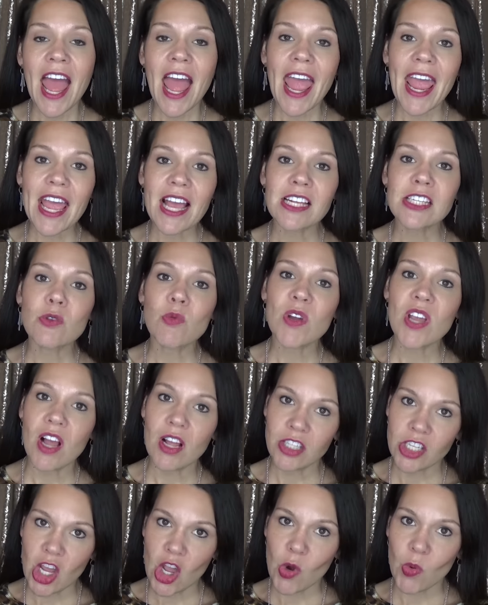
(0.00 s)
And we
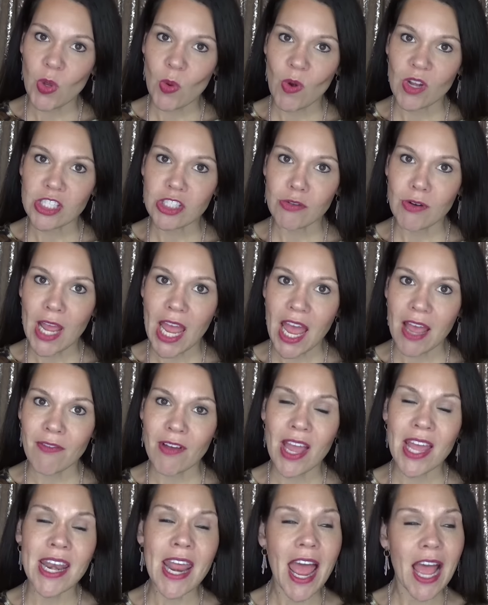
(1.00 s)
all know we want you to
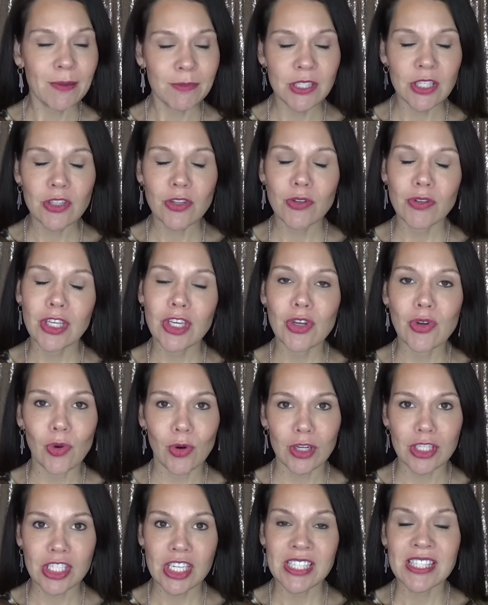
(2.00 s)
have an absolutely
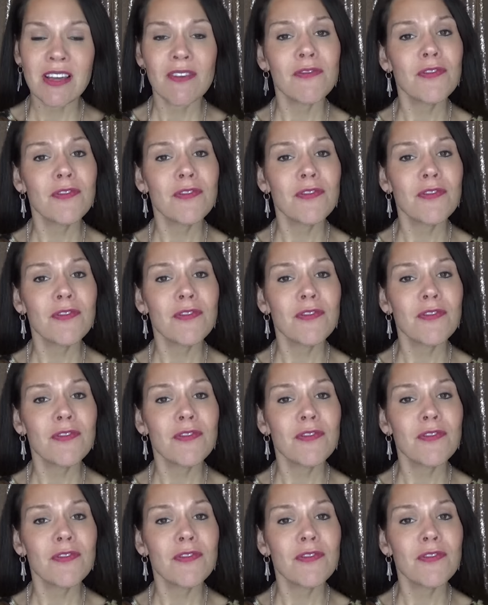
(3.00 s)
gorgeous,